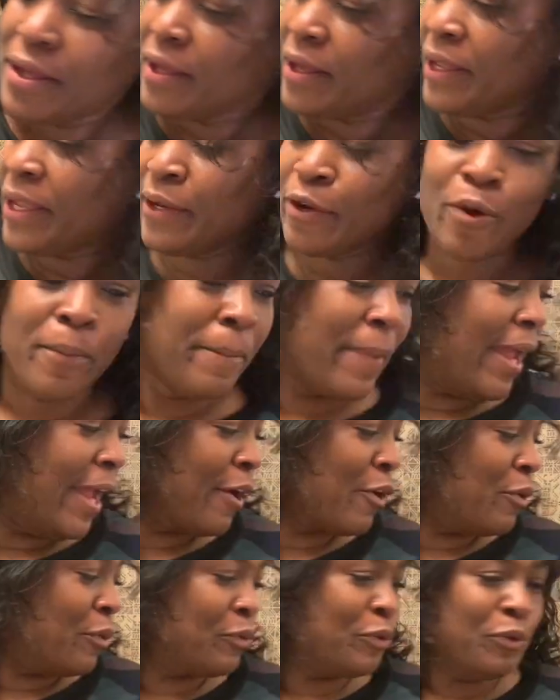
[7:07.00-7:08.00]
Ain't no man
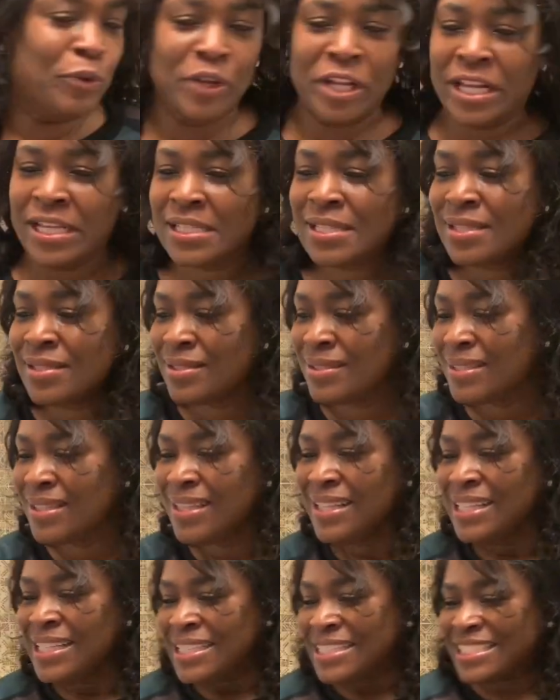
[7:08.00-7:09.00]
gonna do this.
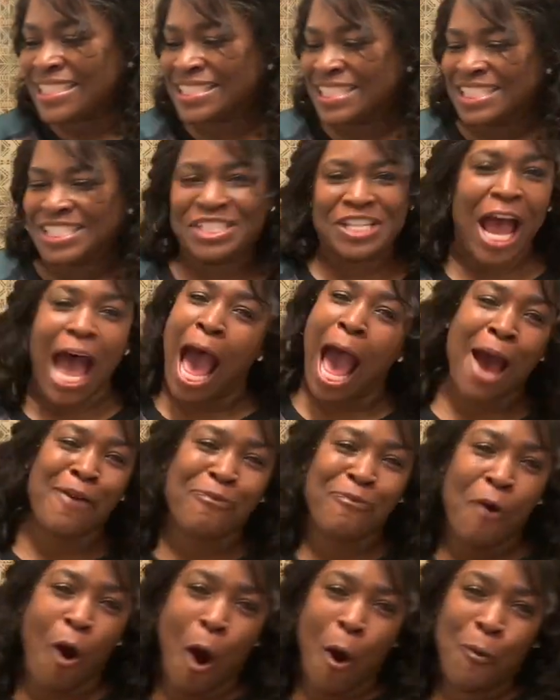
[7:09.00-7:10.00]
It's a job
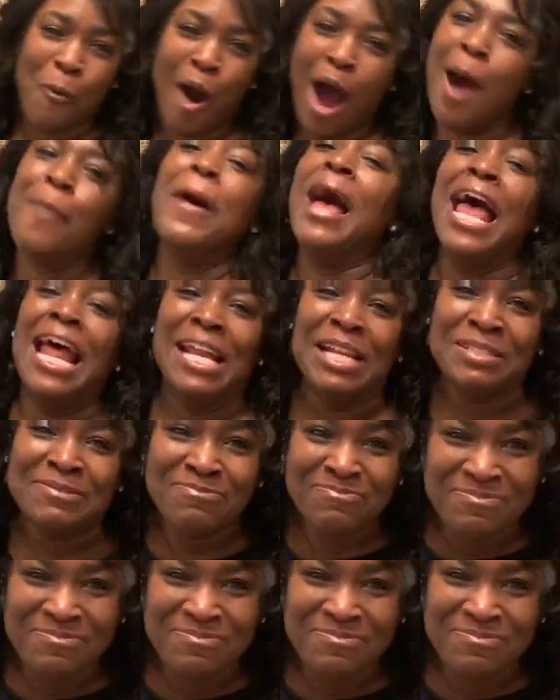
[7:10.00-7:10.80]
for a woman.